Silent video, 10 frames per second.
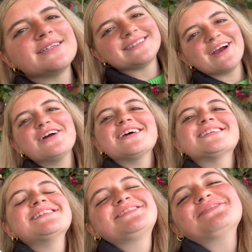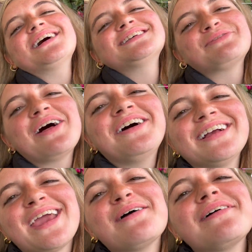Sarah doesn't do as well on
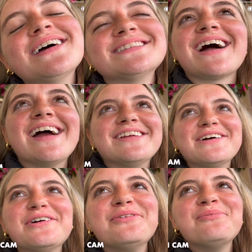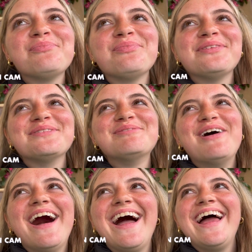camera as I do,
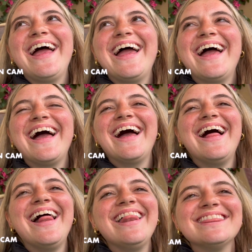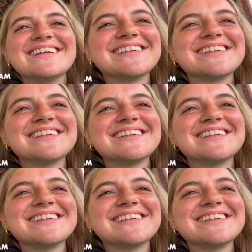but that's